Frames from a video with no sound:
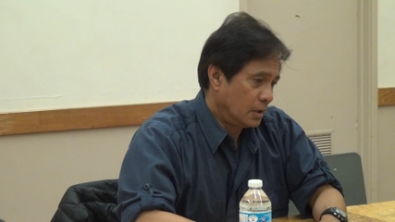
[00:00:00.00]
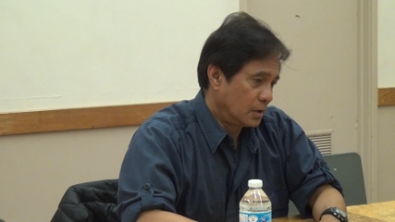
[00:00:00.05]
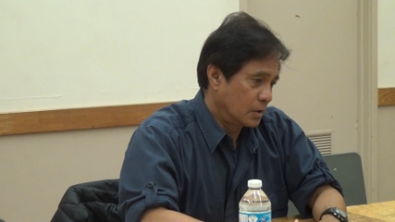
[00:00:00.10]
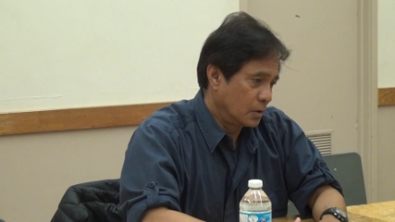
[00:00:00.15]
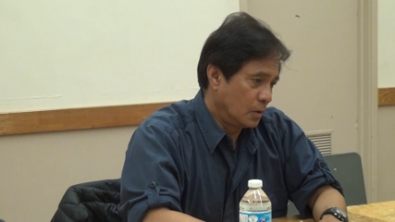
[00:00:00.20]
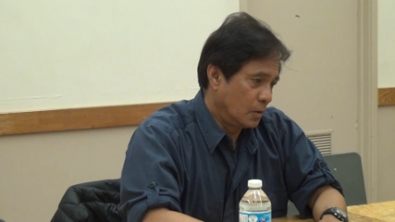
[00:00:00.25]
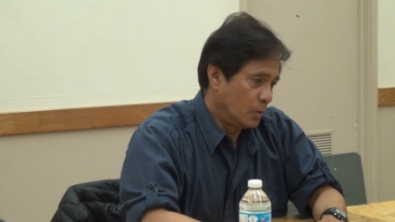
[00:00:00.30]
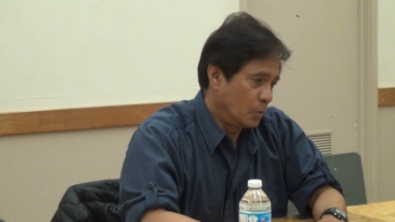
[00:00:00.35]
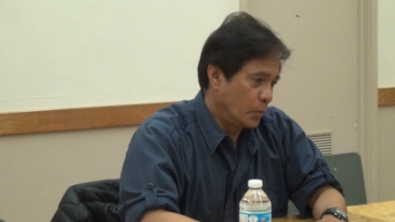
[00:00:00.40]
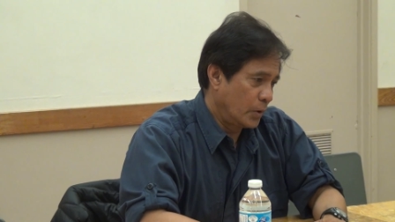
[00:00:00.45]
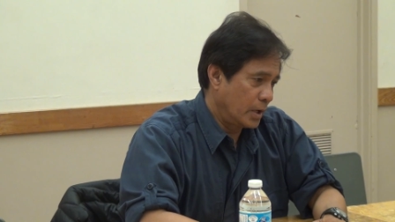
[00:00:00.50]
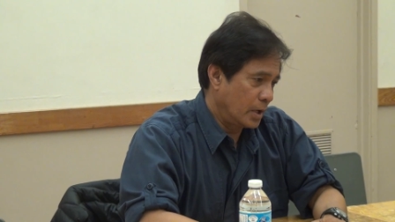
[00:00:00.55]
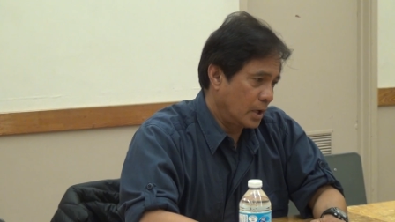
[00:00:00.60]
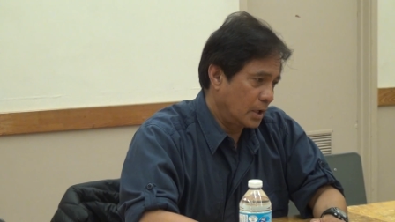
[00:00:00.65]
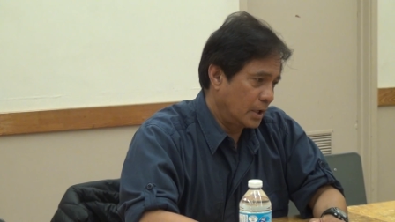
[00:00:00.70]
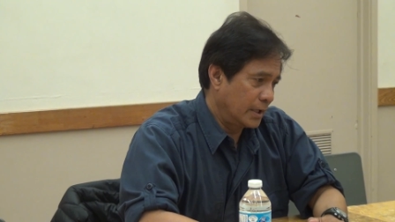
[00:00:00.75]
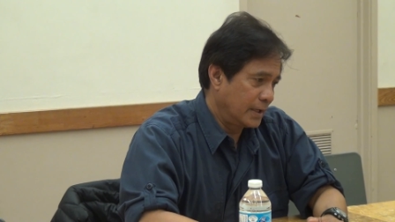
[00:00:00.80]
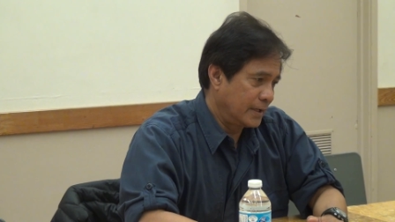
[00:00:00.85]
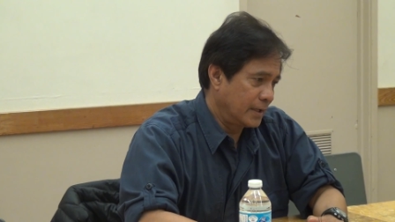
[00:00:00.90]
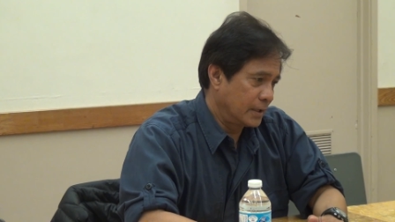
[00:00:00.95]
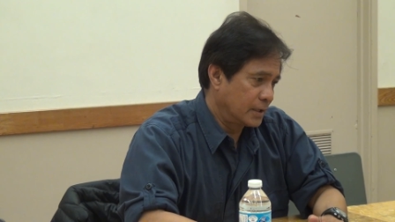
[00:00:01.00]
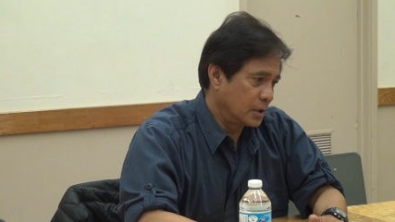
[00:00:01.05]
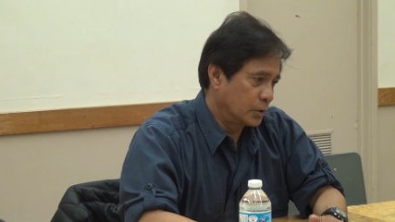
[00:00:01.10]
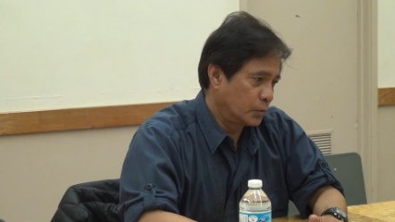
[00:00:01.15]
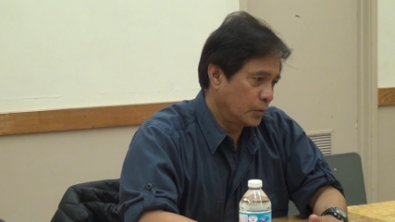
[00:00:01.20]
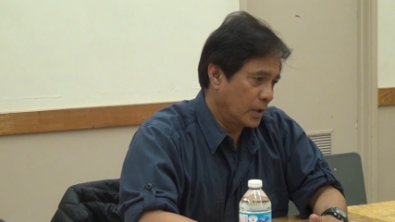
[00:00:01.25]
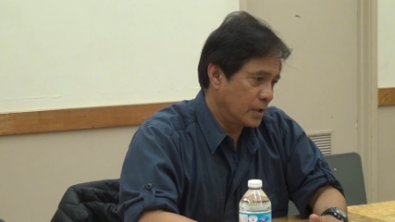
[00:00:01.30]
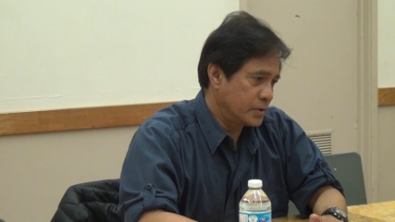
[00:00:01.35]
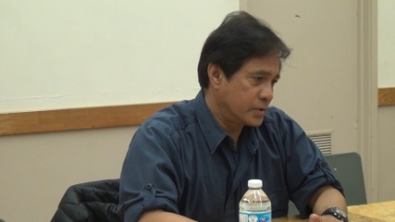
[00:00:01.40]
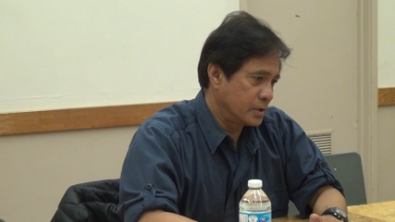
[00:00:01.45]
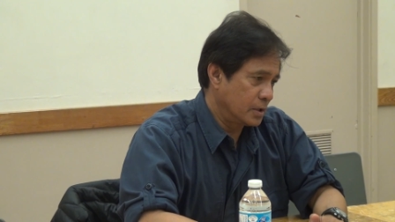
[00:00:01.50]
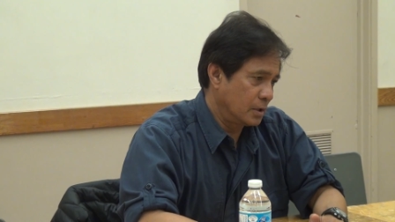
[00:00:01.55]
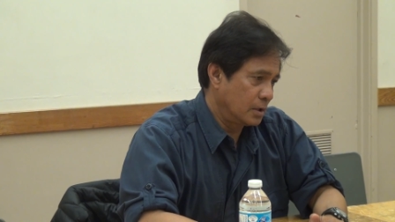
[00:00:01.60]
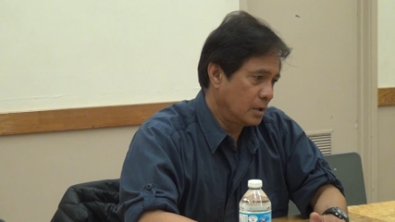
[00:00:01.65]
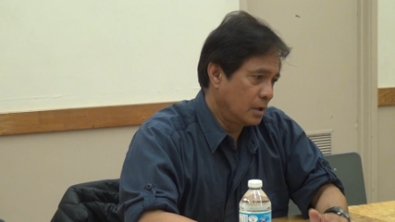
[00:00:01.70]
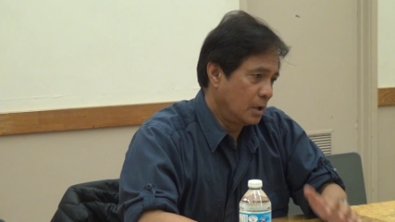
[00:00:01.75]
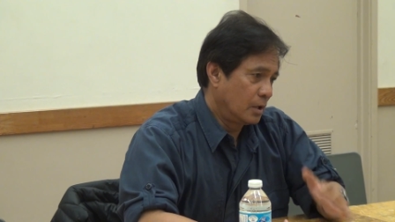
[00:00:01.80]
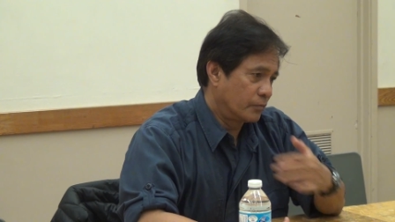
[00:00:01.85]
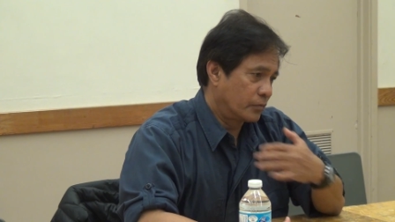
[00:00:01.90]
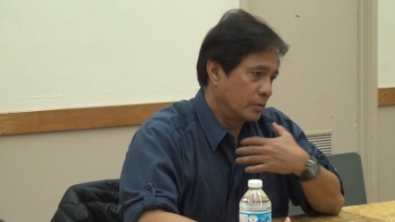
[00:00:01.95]
So we are in that
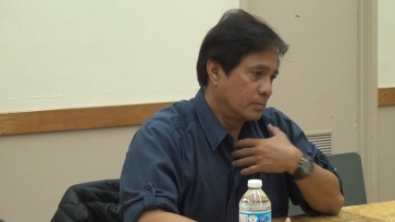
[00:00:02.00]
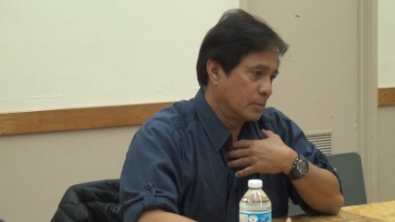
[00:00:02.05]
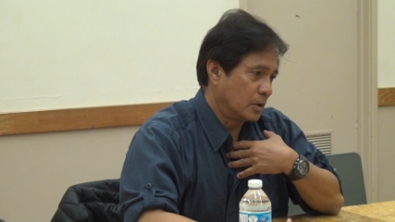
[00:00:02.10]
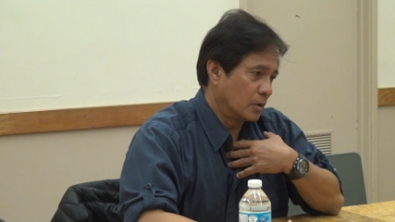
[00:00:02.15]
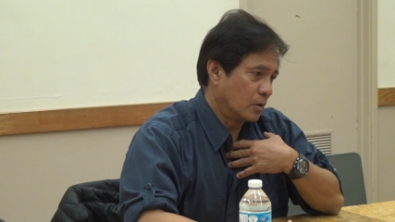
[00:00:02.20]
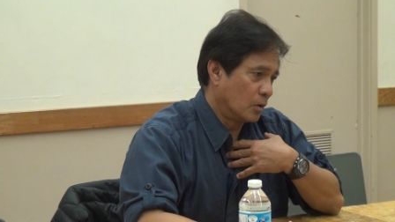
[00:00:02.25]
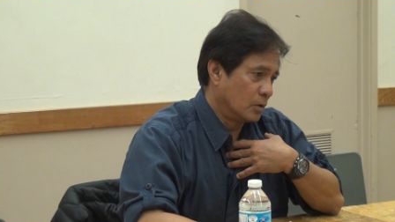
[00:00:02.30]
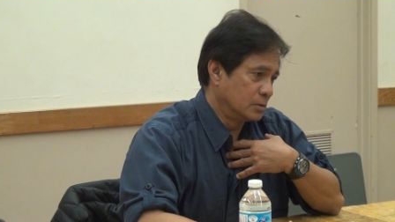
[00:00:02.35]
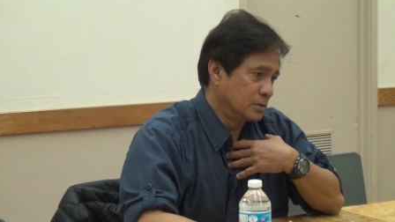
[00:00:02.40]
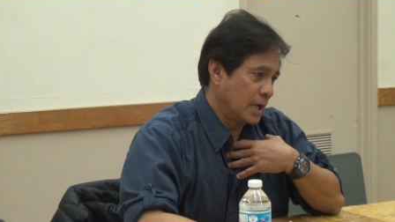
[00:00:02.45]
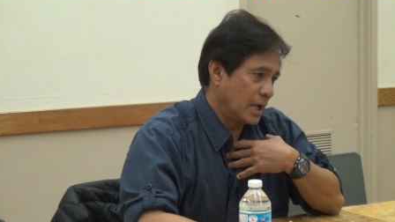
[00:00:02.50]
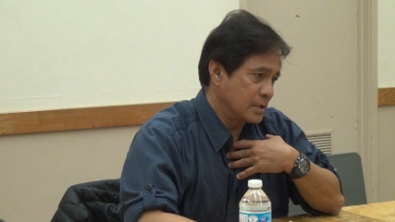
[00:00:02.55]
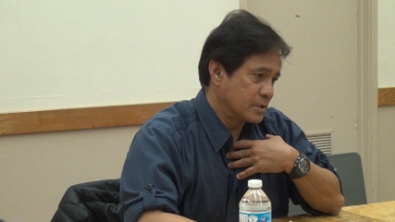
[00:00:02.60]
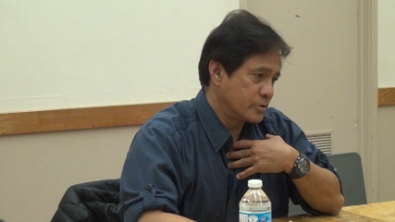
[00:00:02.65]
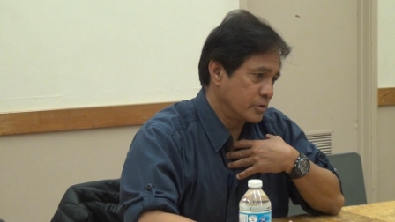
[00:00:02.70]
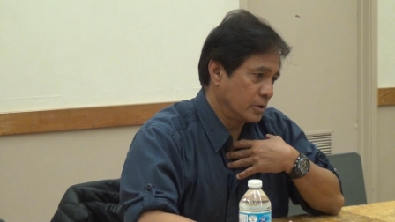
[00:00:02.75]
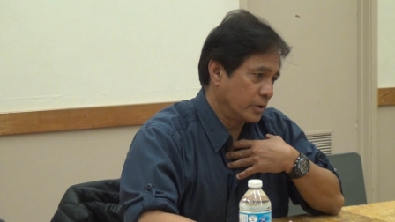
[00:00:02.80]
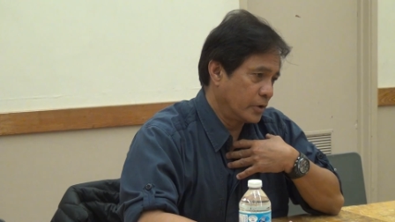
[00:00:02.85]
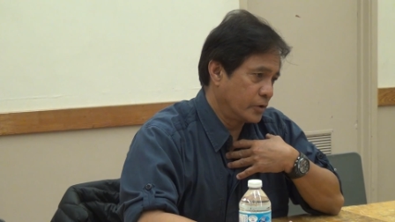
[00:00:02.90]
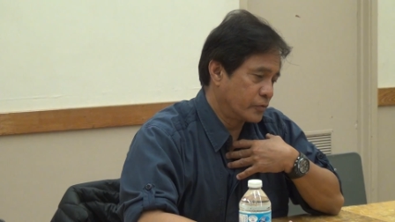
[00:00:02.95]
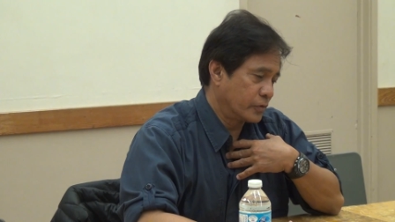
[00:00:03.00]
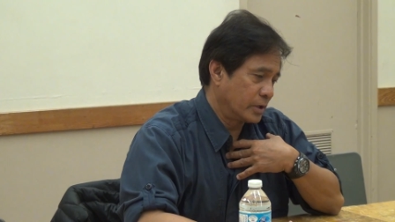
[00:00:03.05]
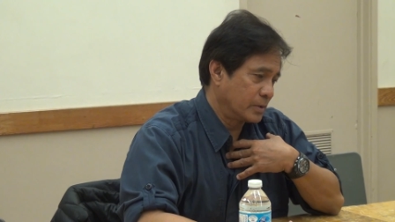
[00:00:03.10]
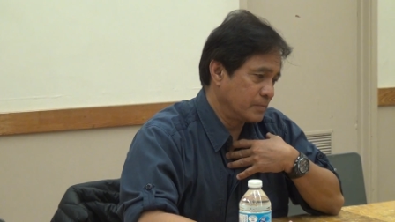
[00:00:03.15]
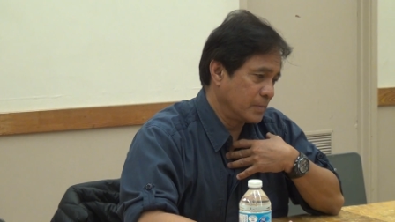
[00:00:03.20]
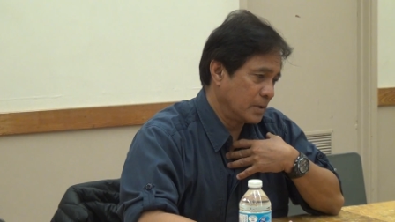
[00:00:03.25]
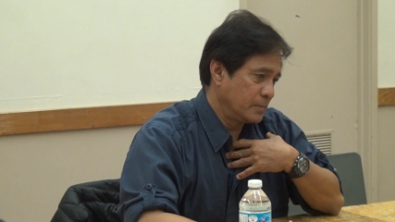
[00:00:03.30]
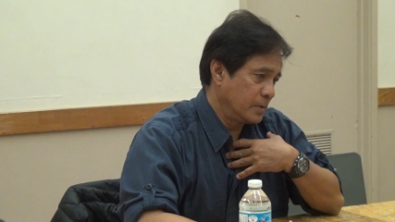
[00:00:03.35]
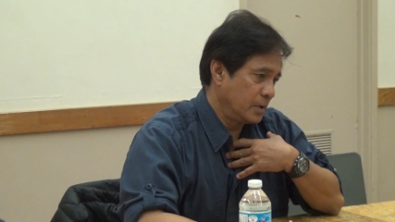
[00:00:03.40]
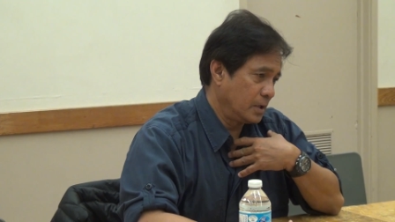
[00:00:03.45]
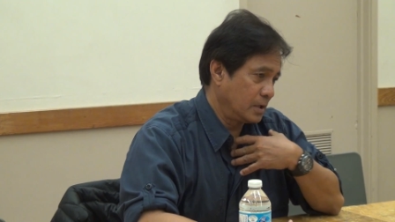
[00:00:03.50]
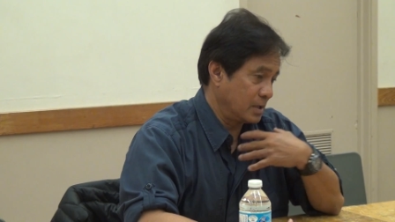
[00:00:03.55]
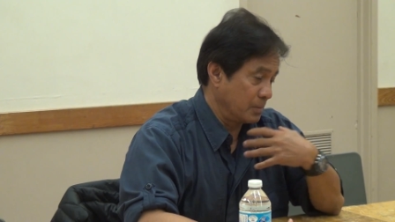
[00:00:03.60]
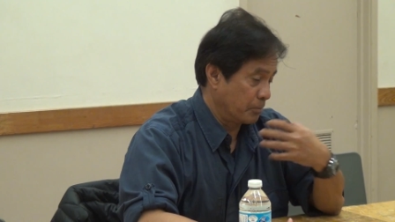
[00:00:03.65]
situation. From our own national interest, maybe it's